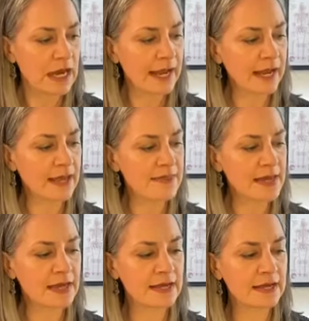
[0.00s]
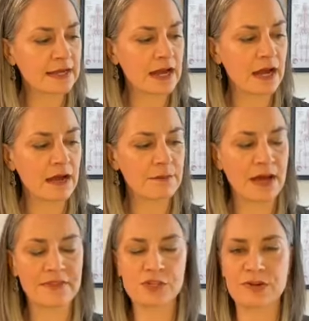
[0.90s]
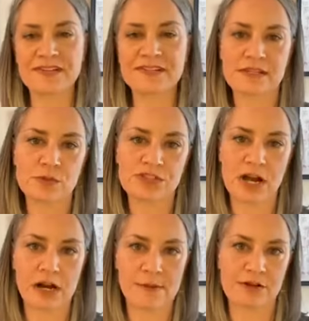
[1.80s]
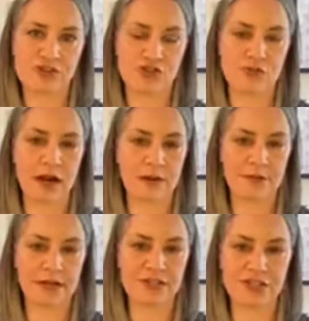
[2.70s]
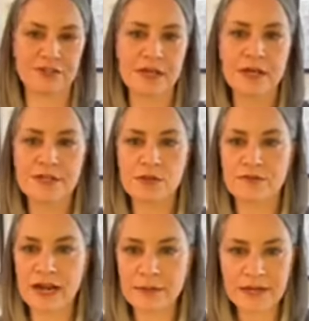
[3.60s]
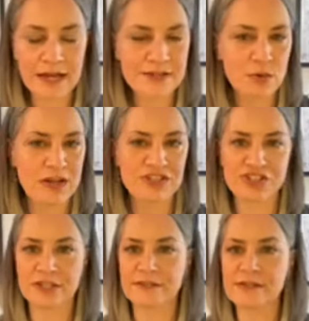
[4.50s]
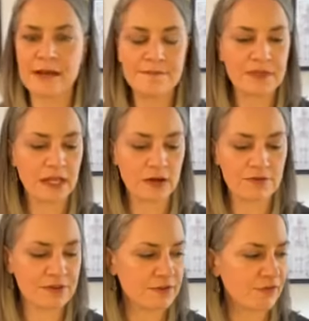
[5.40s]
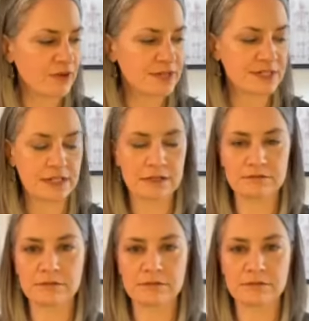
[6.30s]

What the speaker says: And then on the 26th, we'll talk about shoe recommendations. So if anybody has questions, feel free to